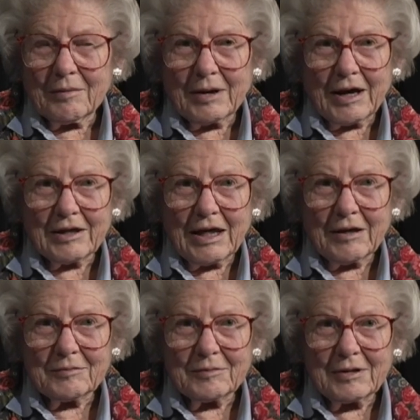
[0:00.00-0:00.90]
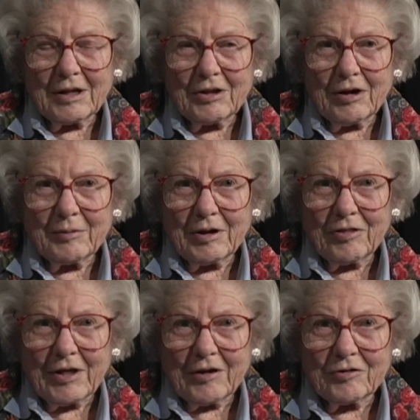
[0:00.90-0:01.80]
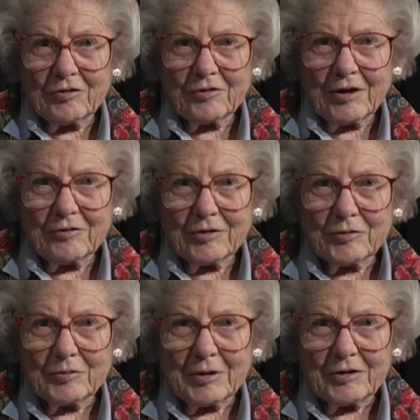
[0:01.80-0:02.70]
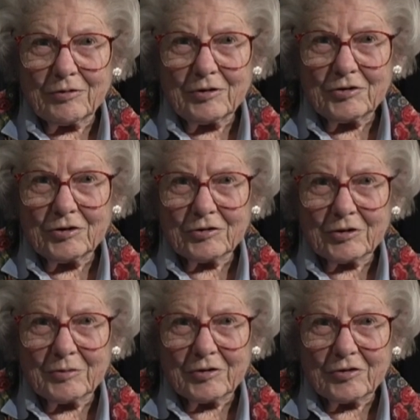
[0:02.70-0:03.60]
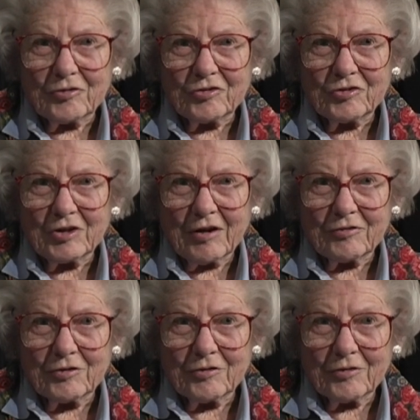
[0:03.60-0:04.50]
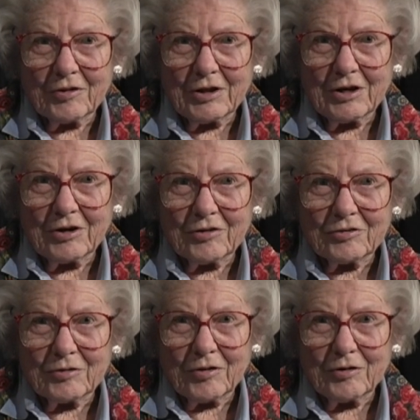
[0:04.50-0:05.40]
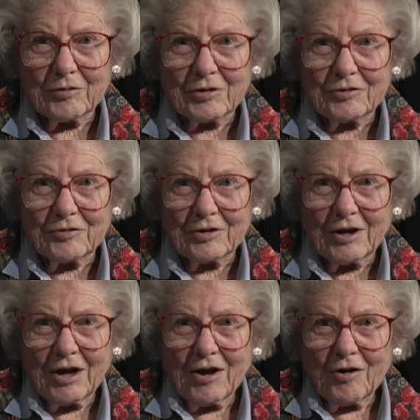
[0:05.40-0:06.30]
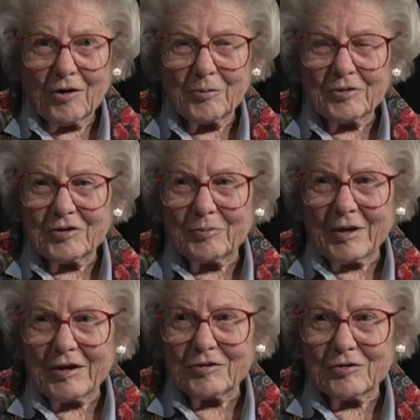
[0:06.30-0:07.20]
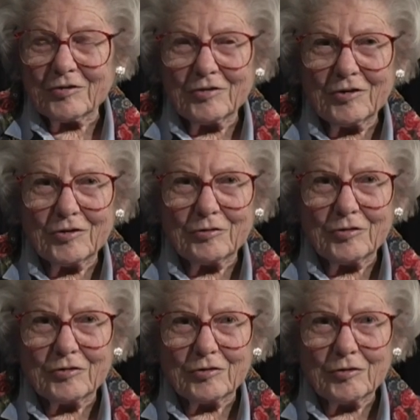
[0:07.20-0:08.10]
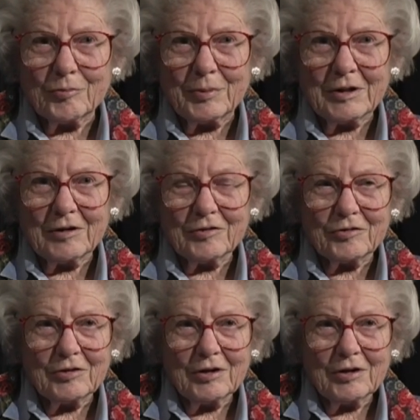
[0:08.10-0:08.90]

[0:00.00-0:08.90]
I can't tell you how many thousands of envelopes my 3 children must have stuffed over the years, whether it was for open space or nursery school bills